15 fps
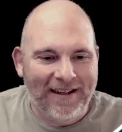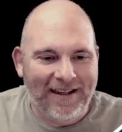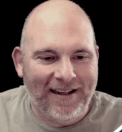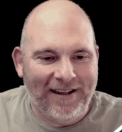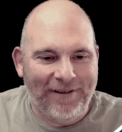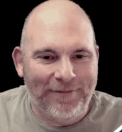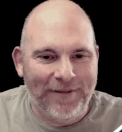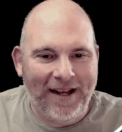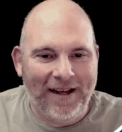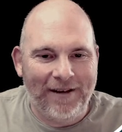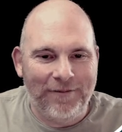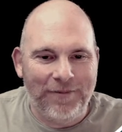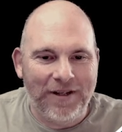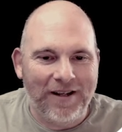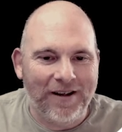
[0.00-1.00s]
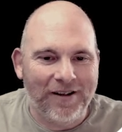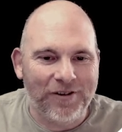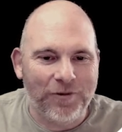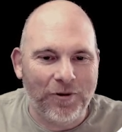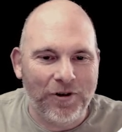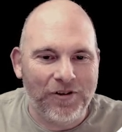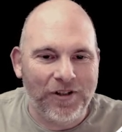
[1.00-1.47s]
And because
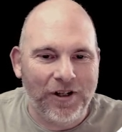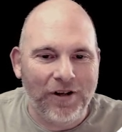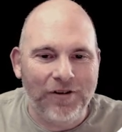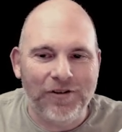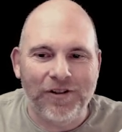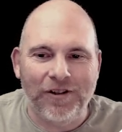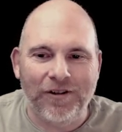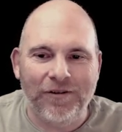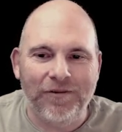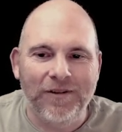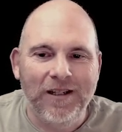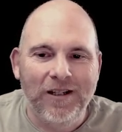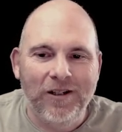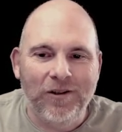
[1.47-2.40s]
we're using Ozone,